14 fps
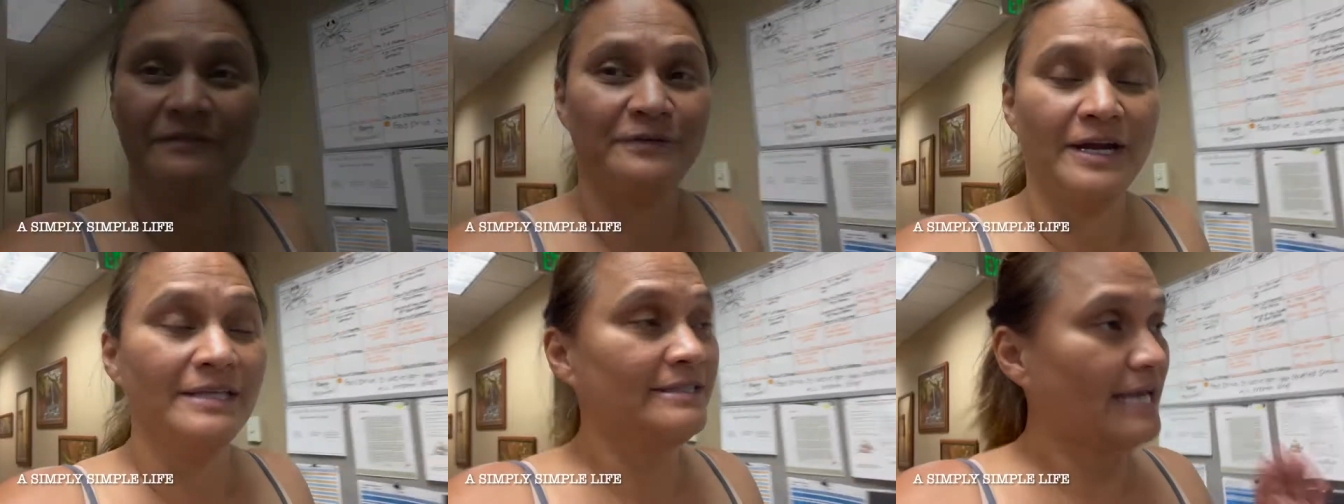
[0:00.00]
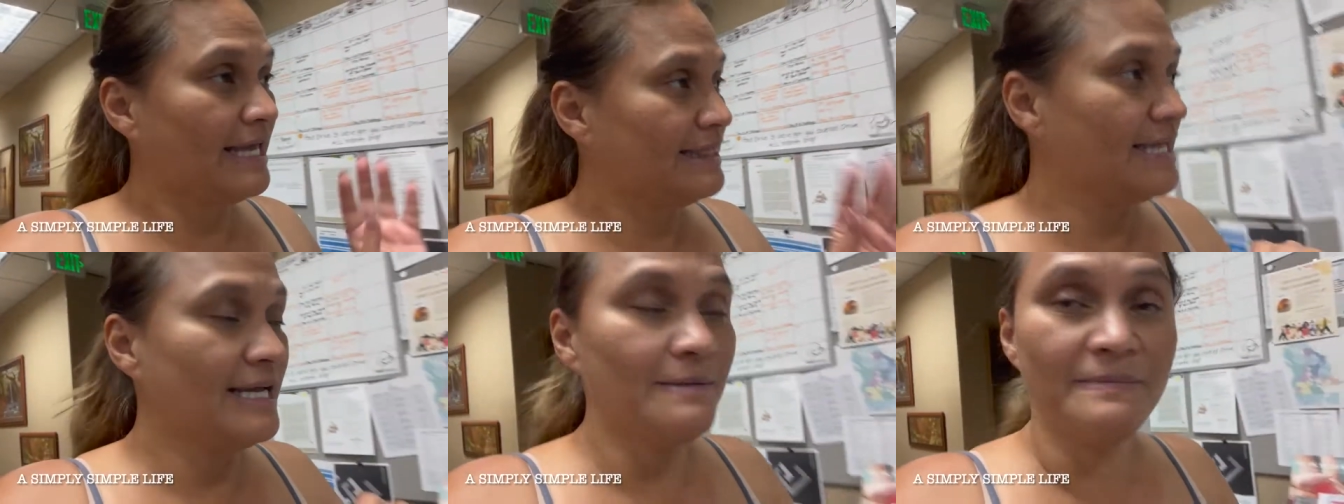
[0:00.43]
friends, I
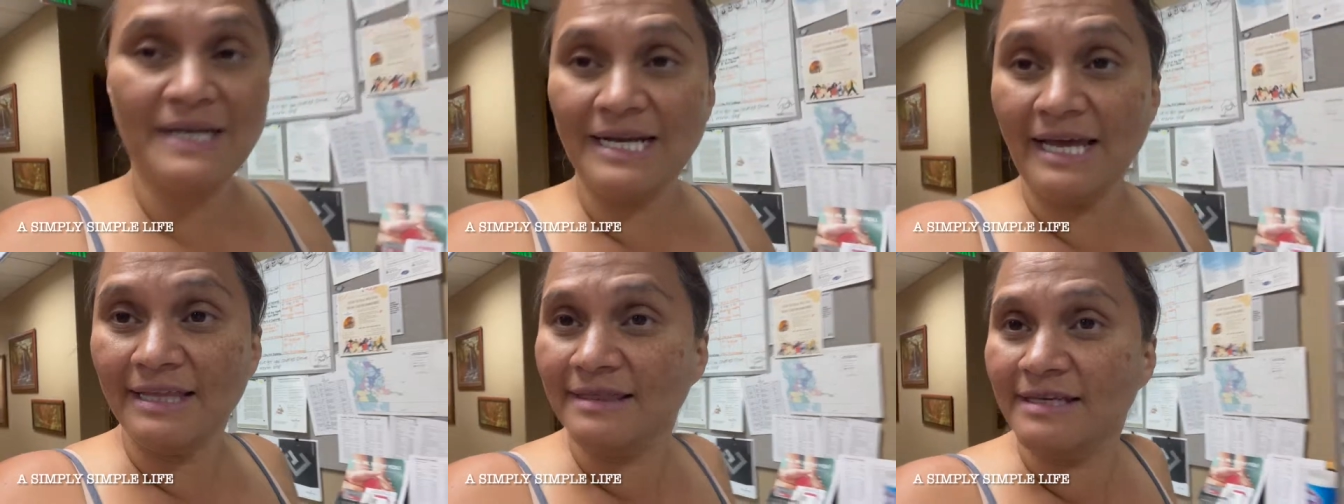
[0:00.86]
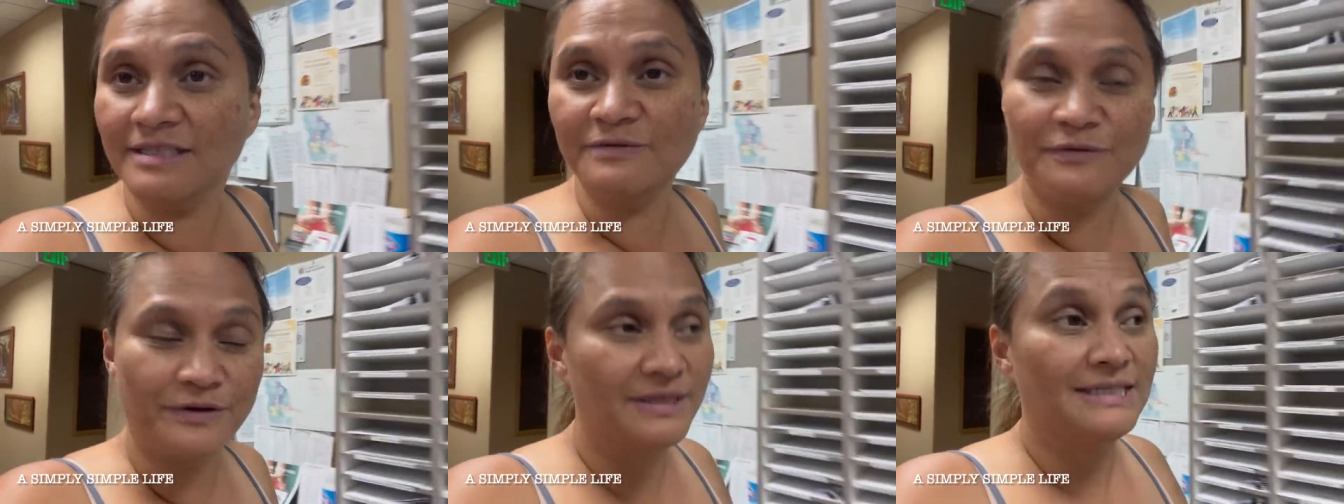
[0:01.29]
think I'm going to end this
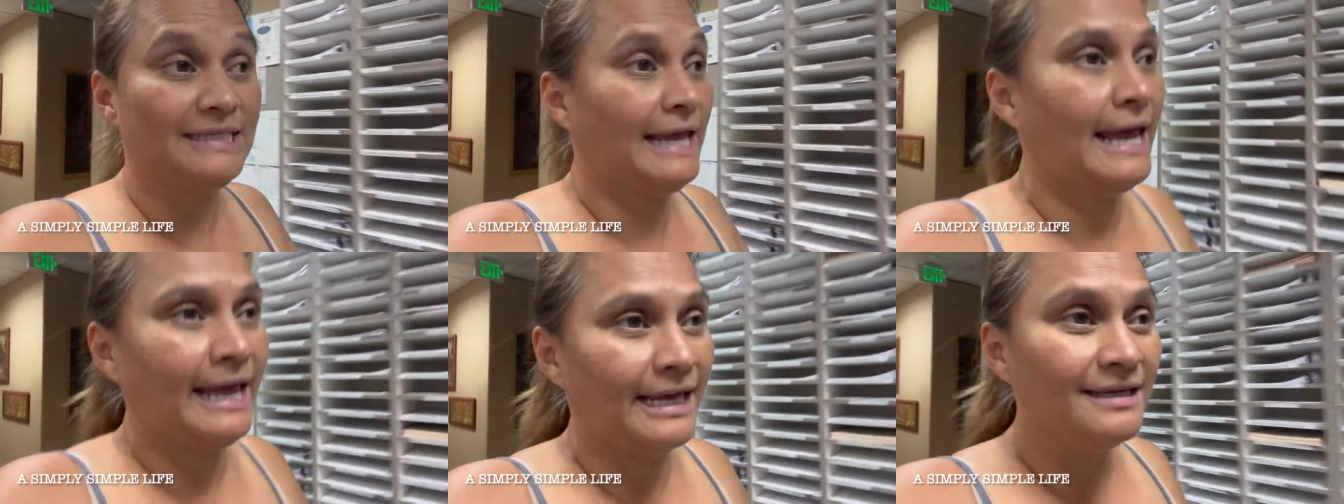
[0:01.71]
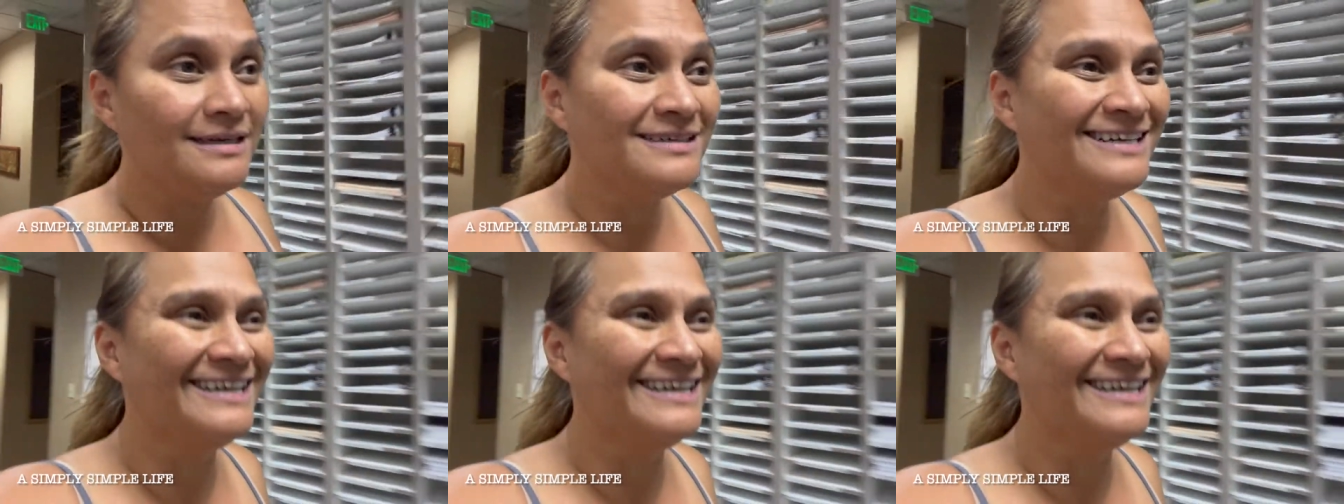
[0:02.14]
for the day.